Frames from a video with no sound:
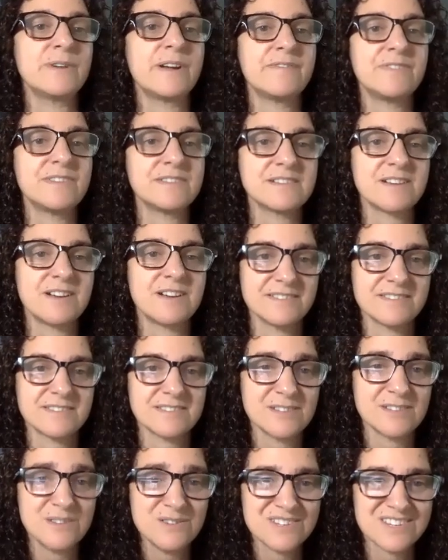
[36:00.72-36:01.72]
have this
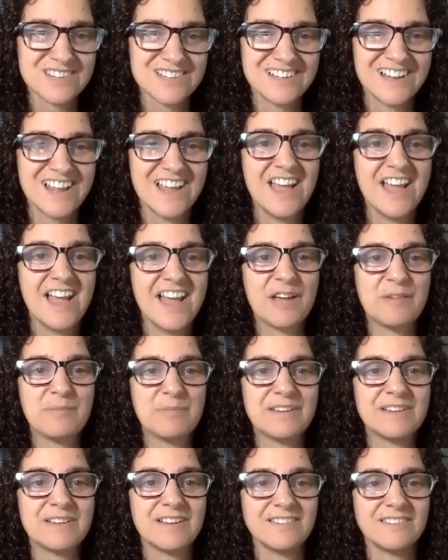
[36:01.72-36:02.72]
constitution and
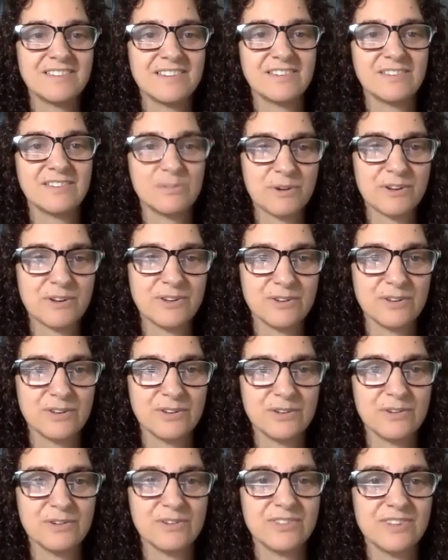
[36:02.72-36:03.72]
because this is what you can
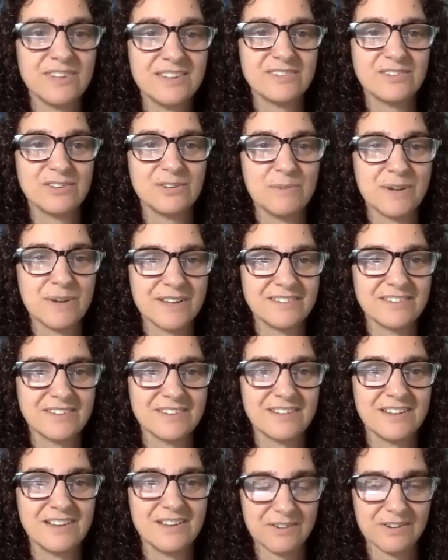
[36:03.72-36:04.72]
do in these 2 months
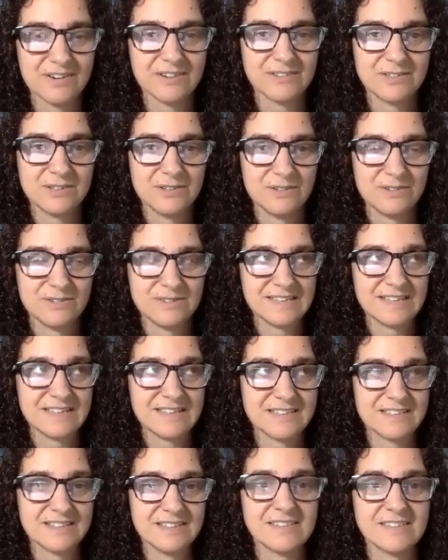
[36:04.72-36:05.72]
and or 2
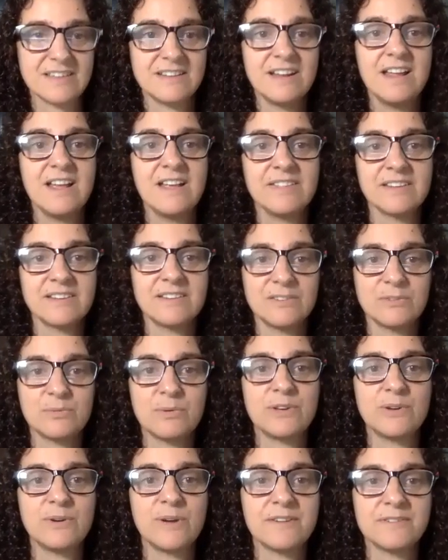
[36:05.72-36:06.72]
seasons, and this is
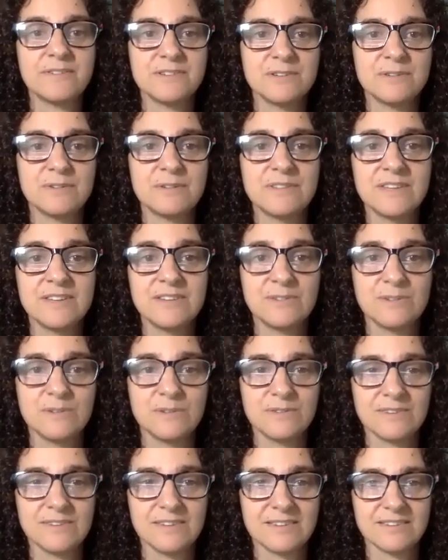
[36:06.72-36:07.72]
what you have to do in these 2
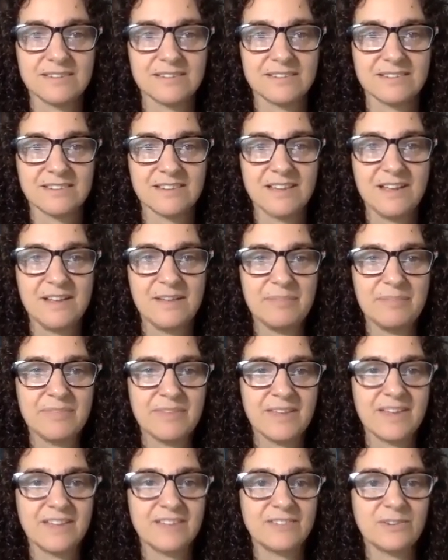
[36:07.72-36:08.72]
seasons.
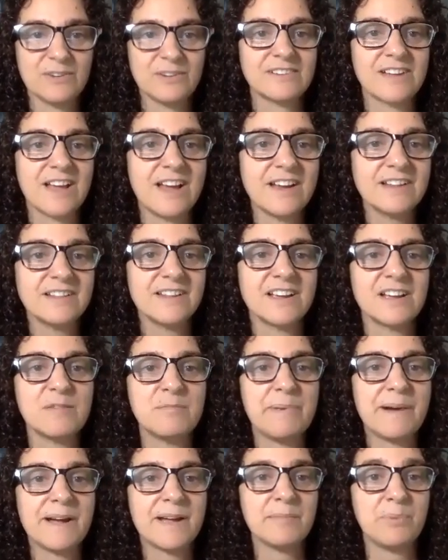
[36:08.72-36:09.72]
And so it's kind of like a
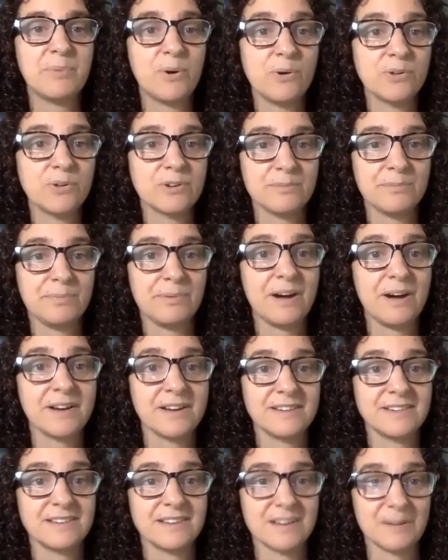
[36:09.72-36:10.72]
bipolar
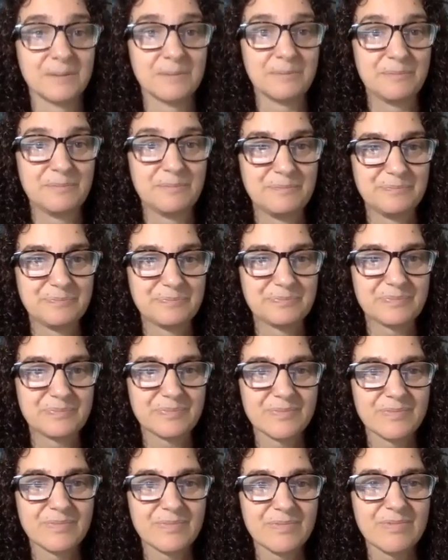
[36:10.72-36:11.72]
body type.
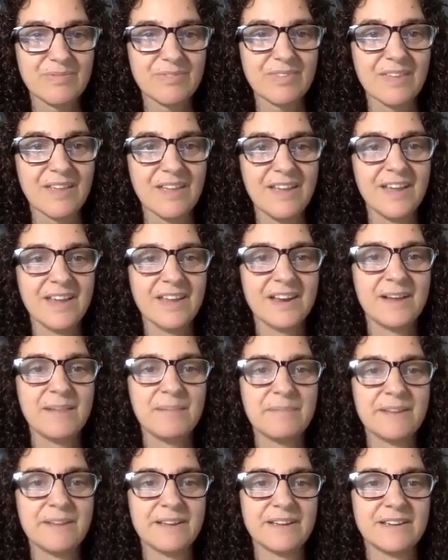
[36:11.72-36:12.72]
And I'm
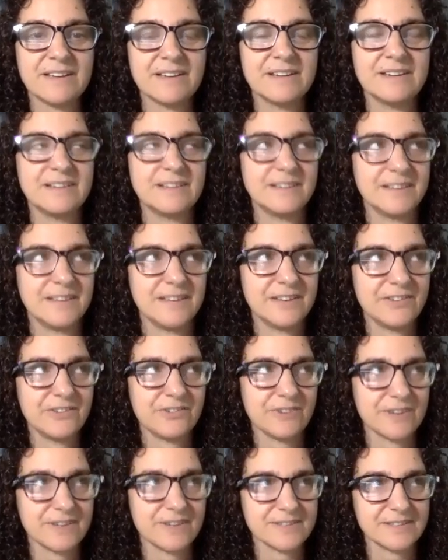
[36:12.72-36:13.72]
like,
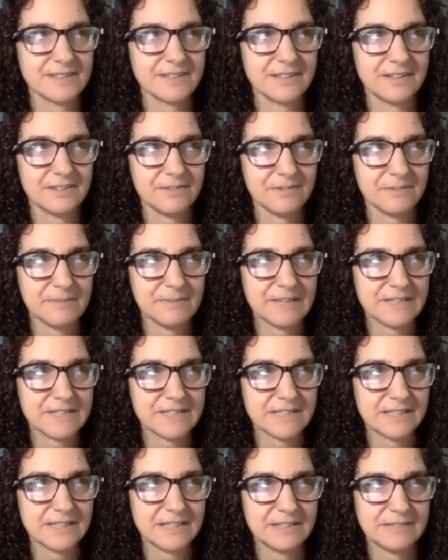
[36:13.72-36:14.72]
interesting
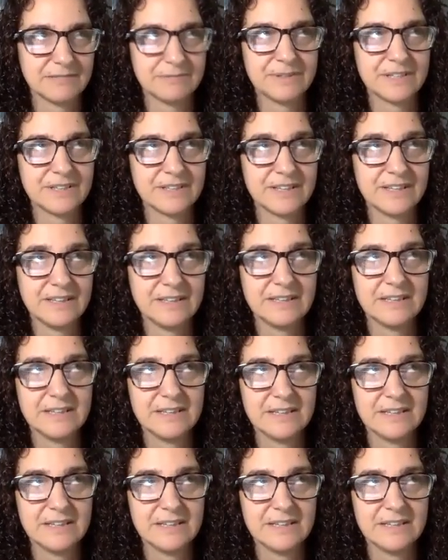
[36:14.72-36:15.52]
information. Really?